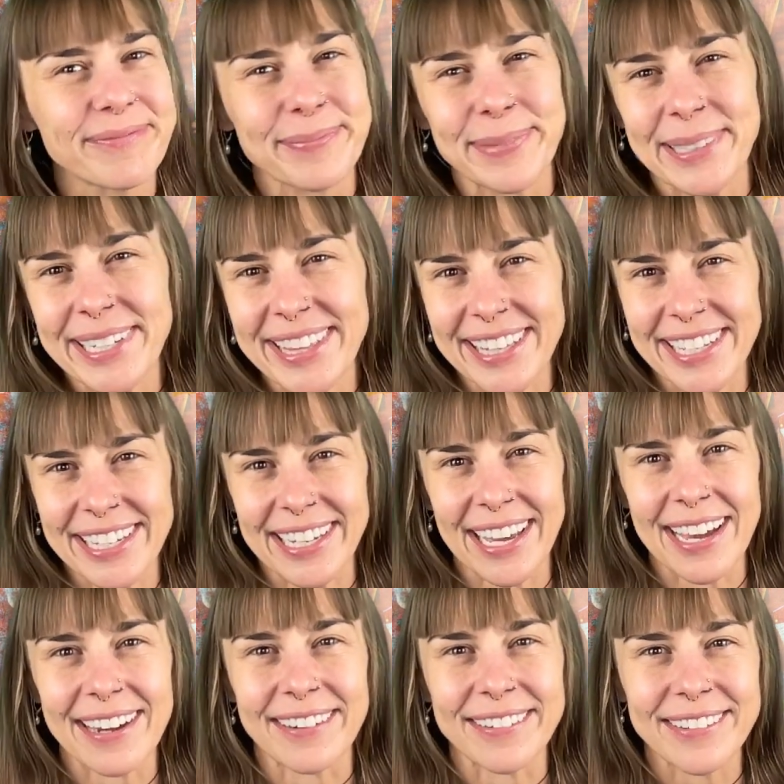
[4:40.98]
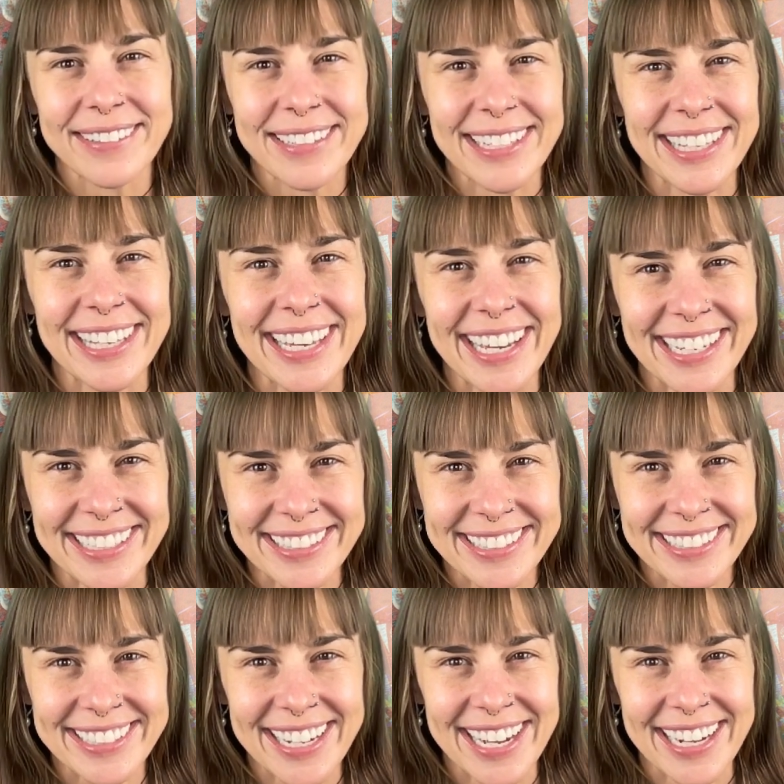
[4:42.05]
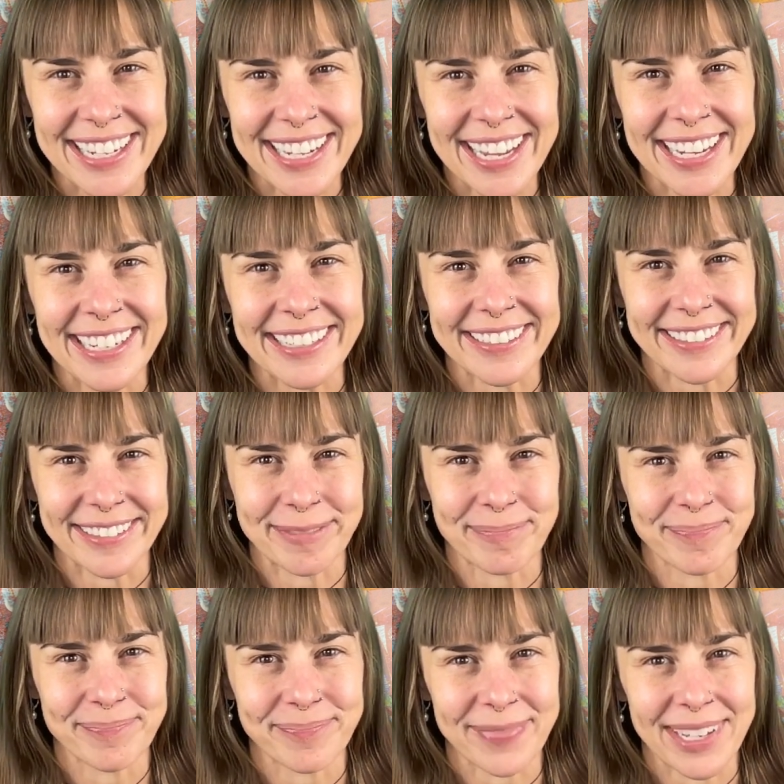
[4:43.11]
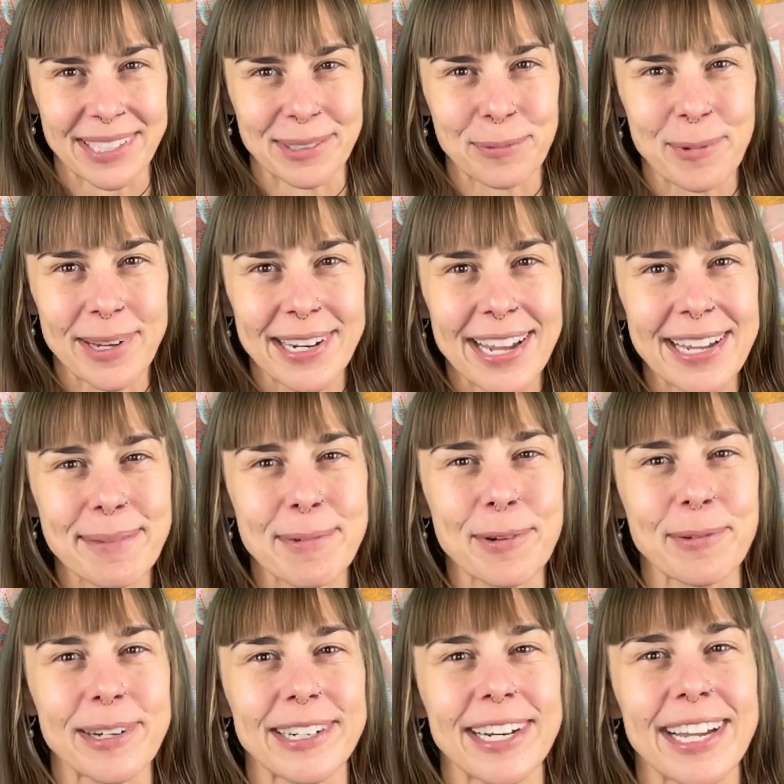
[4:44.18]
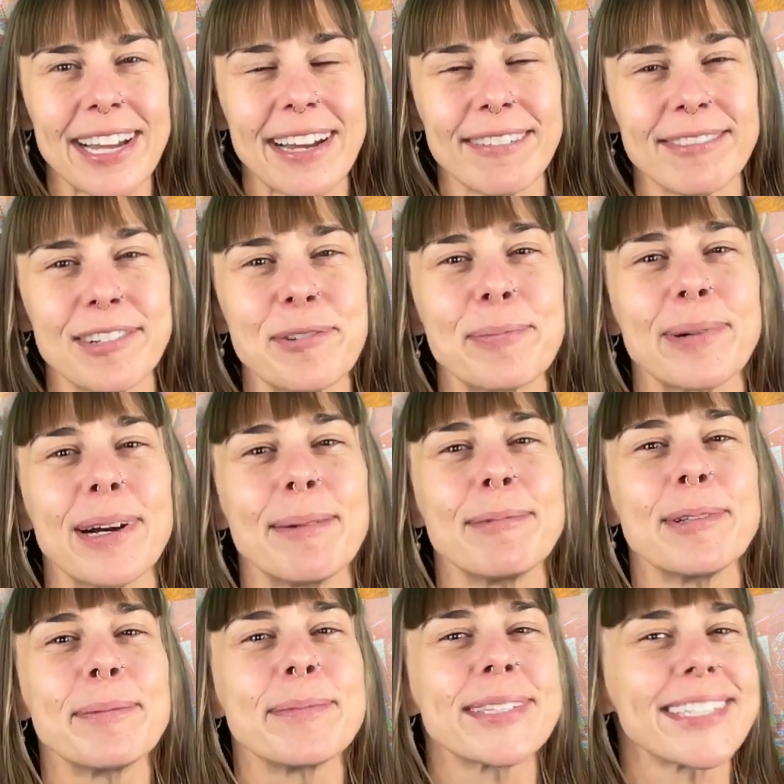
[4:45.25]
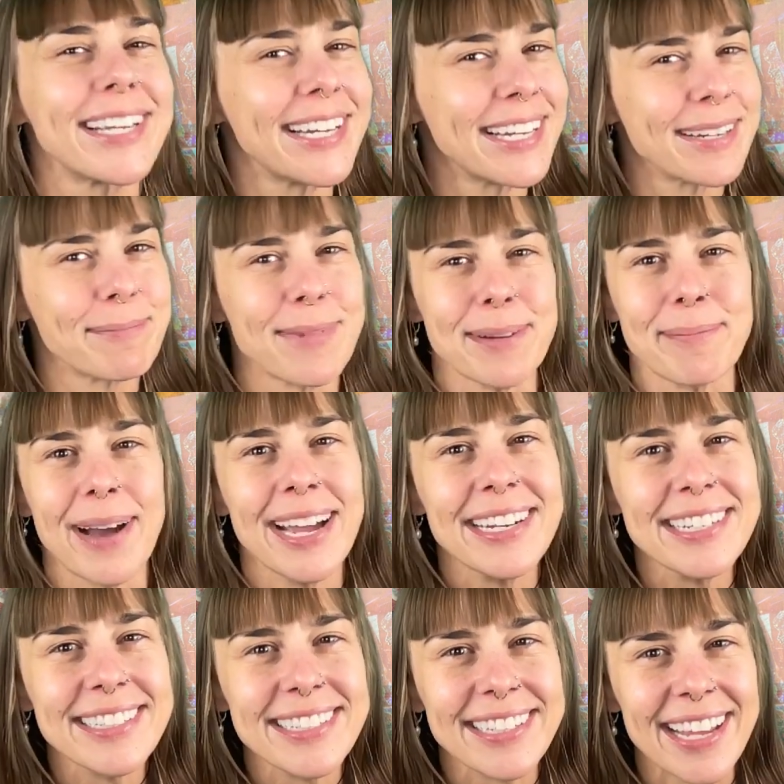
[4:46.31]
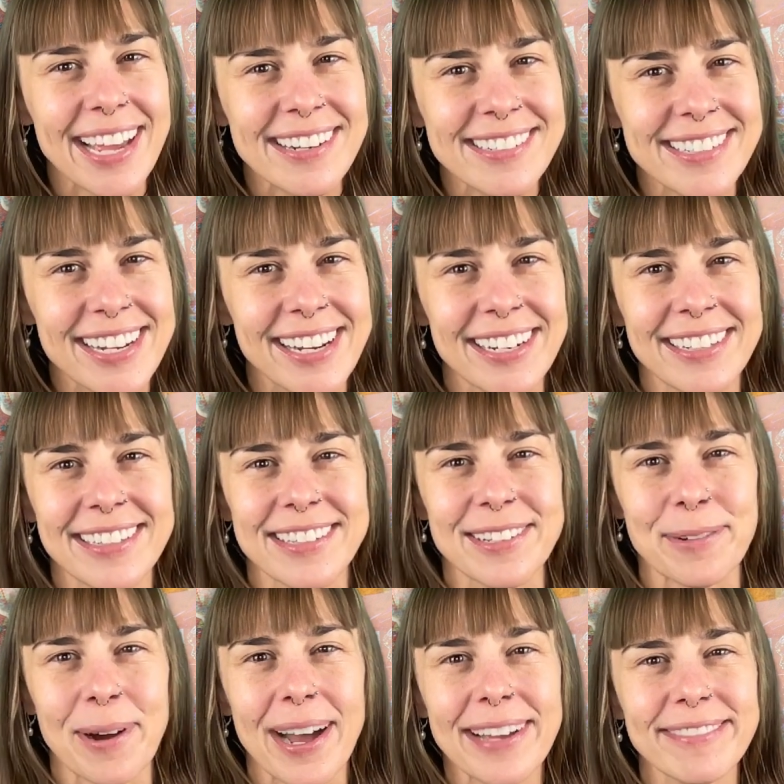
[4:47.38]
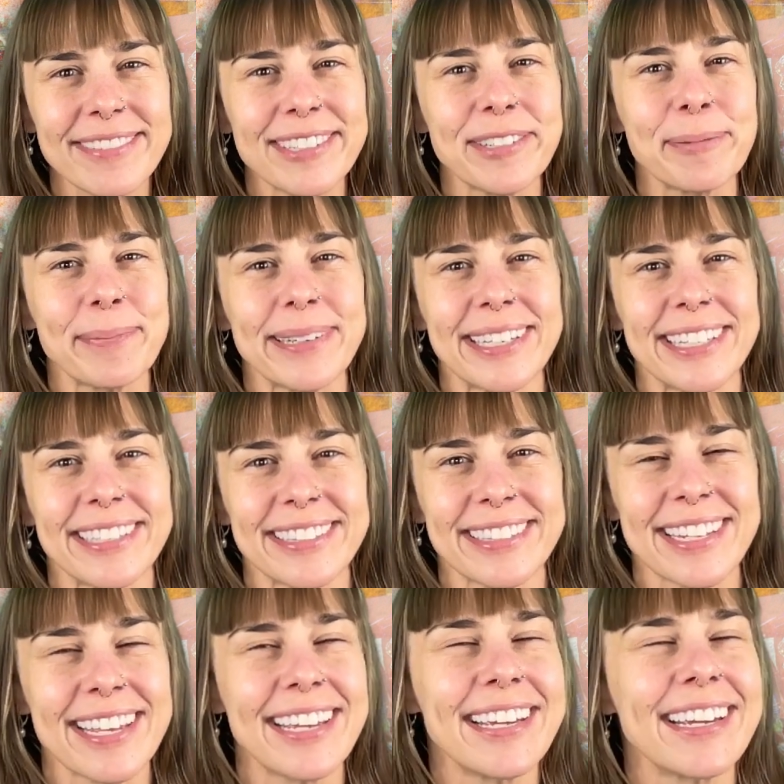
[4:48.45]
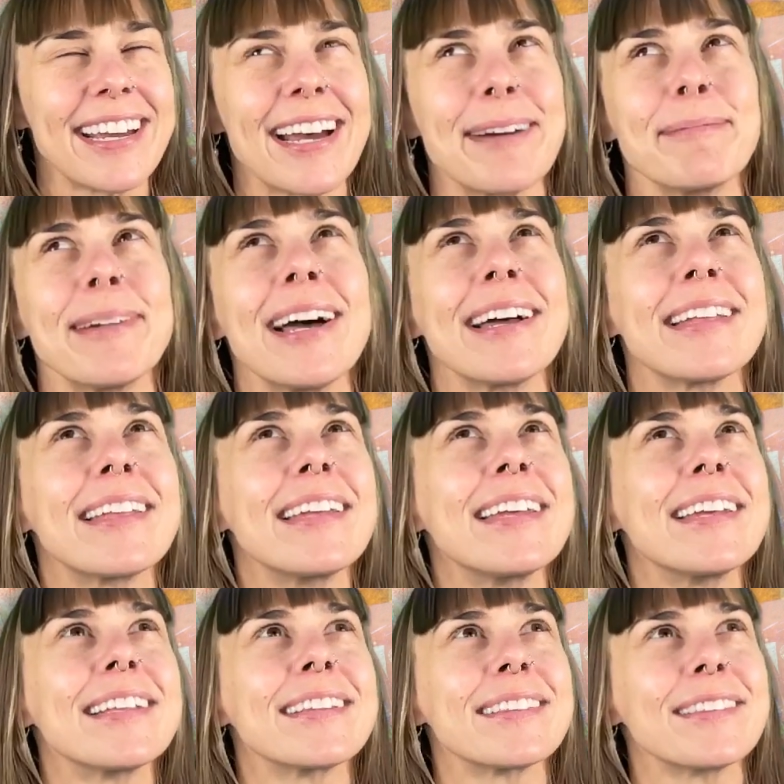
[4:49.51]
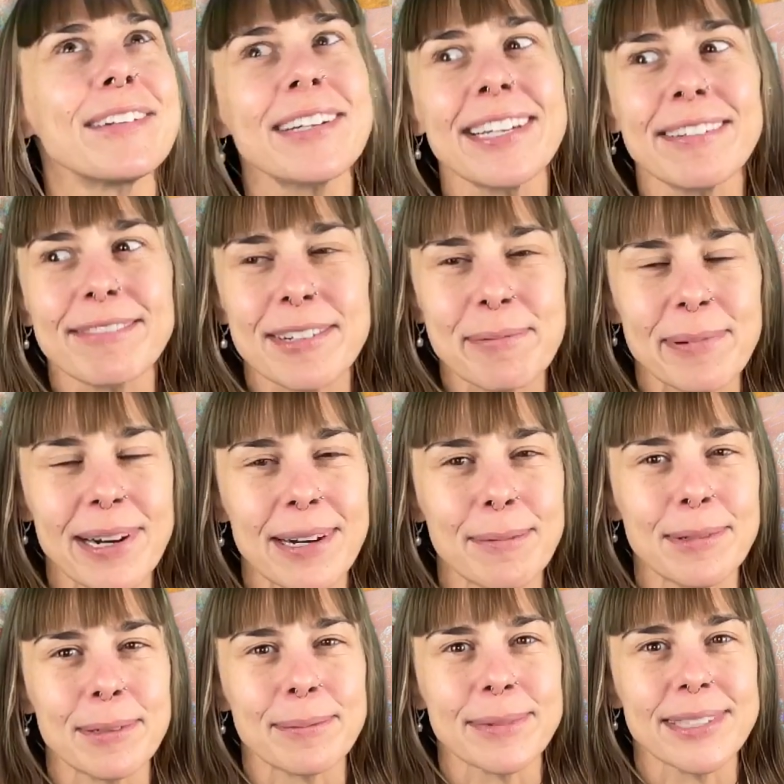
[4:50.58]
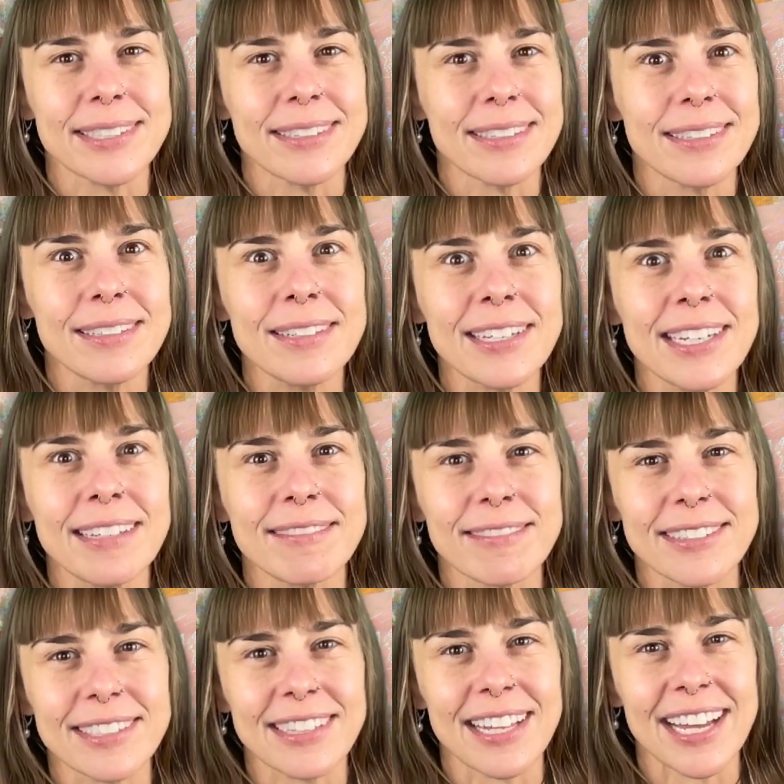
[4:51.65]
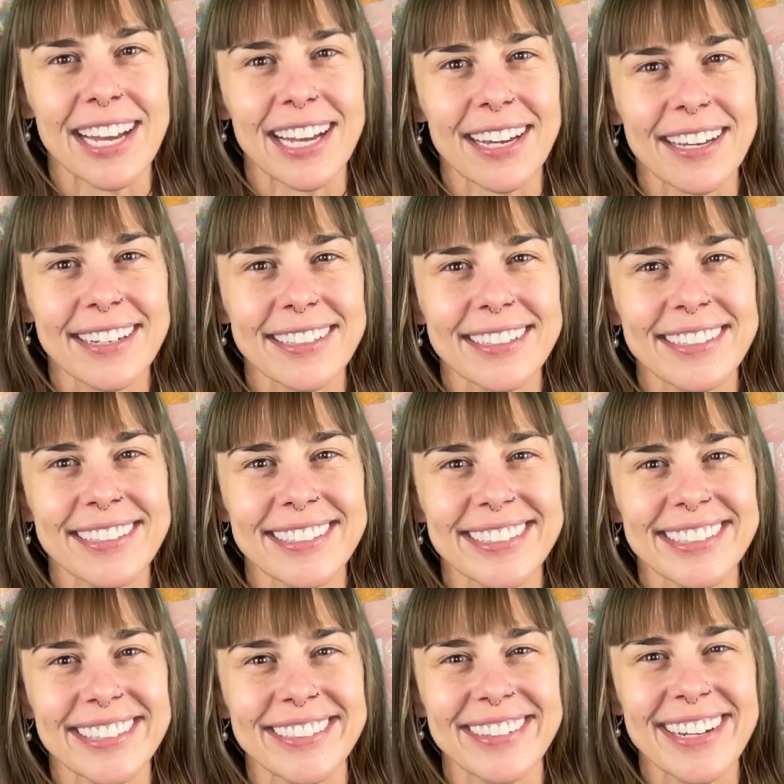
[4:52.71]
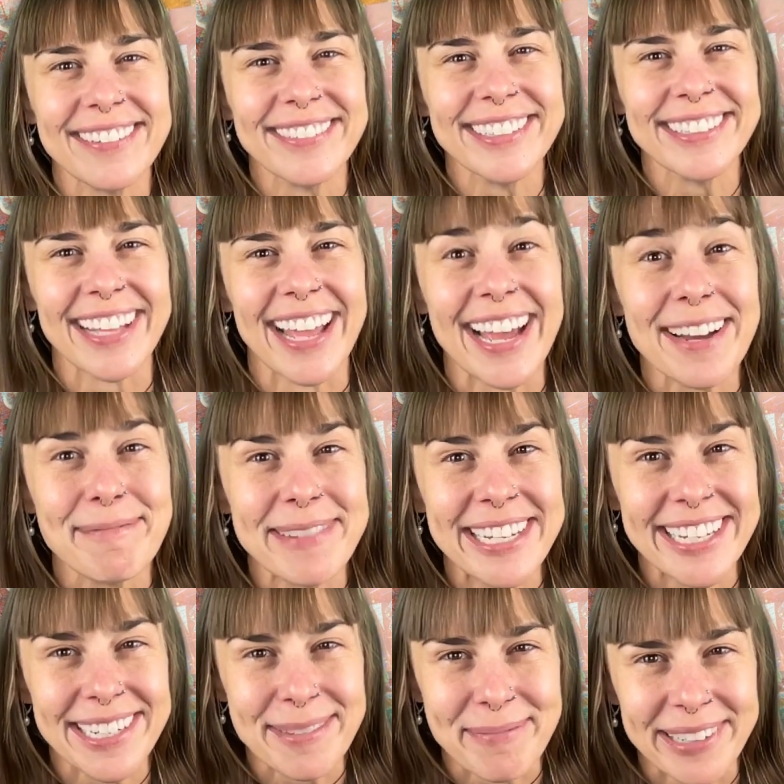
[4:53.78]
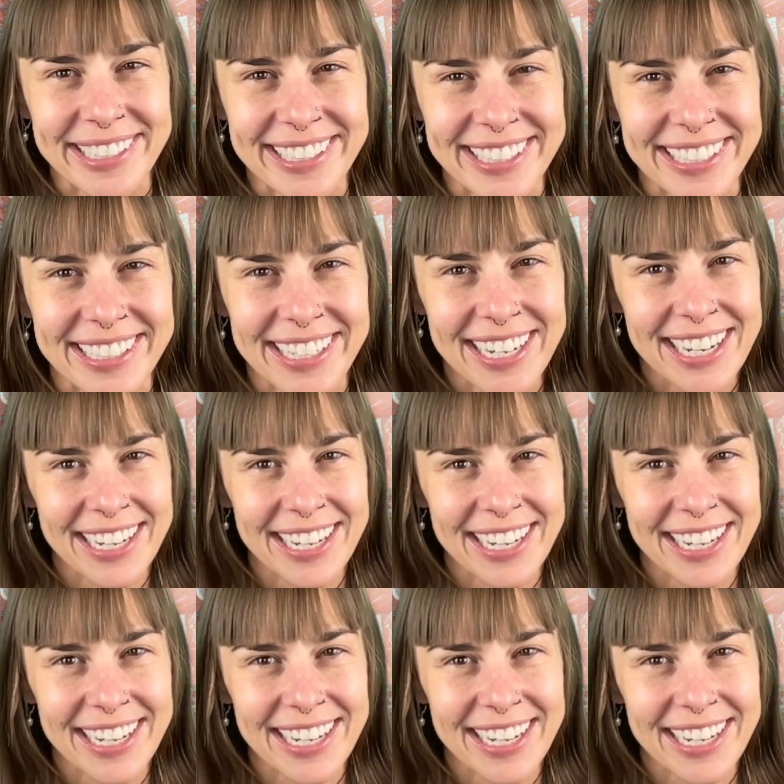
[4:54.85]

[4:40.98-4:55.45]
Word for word: Breathing out, yes, I am. And when I am aware, I have no problems. My mind isn't agitated, so I feel peace. I'm not looking for problems, looking for lack. So I feel happy and abundant.